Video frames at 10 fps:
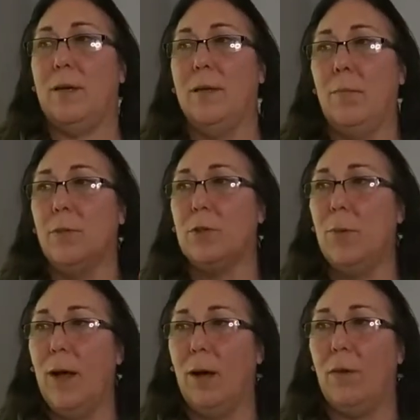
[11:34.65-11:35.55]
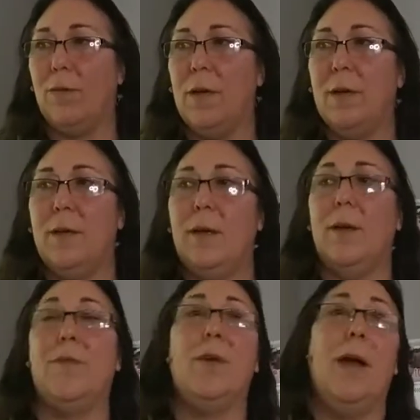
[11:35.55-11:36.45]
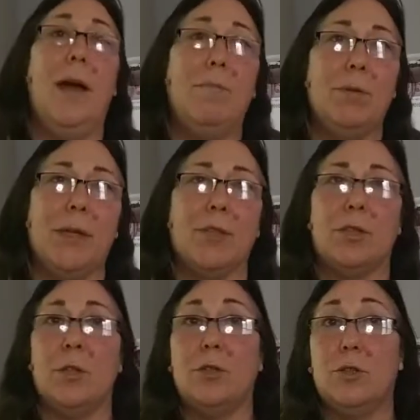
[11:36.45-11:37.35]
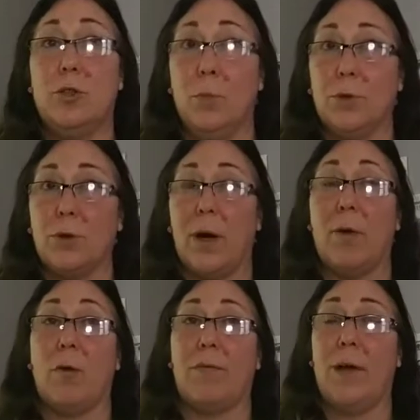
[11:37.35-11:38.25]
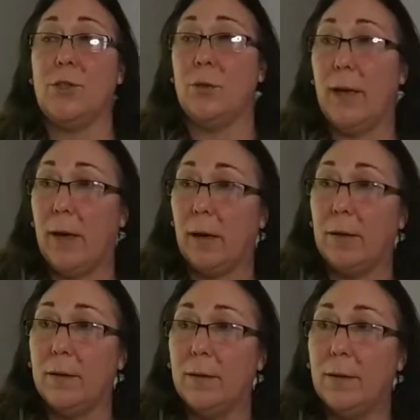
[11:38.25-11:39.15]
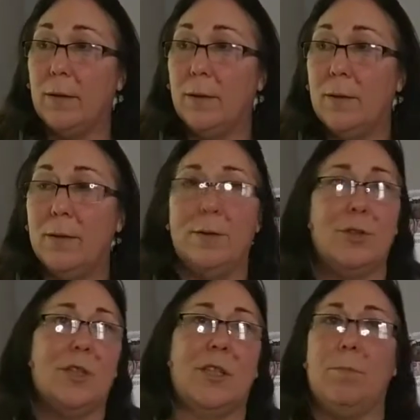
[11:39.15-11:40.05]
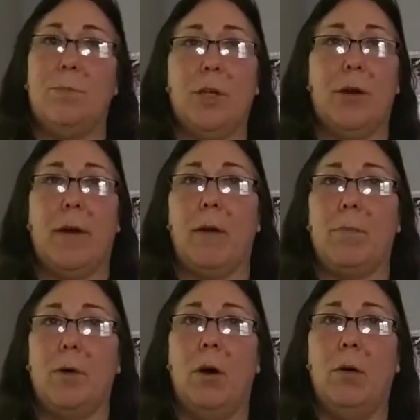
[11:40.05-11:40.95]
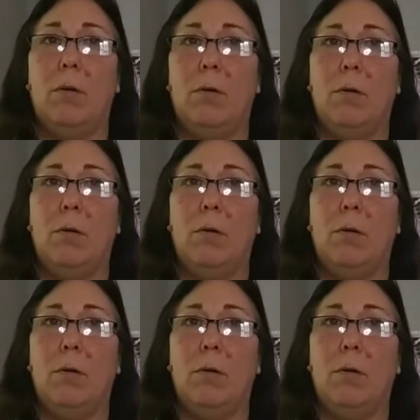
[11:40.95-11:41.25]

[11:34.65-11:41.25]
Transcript: Number 12, if you have bleached, super dry, or fragile hair, skip putting your hair up at all.